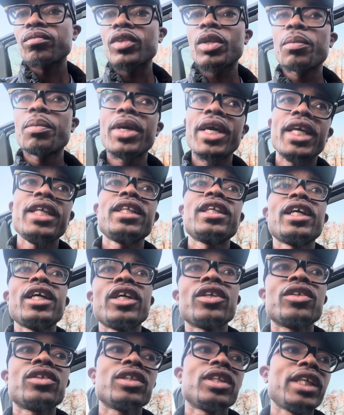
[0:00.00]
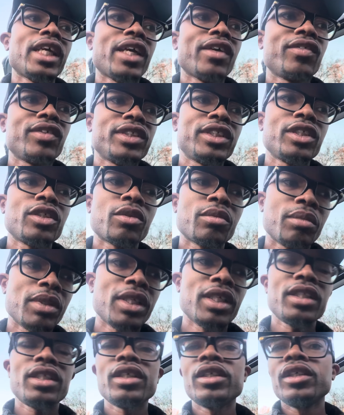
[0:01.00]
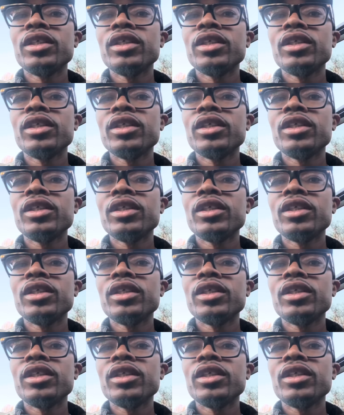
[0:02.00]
pay the elderly every single month,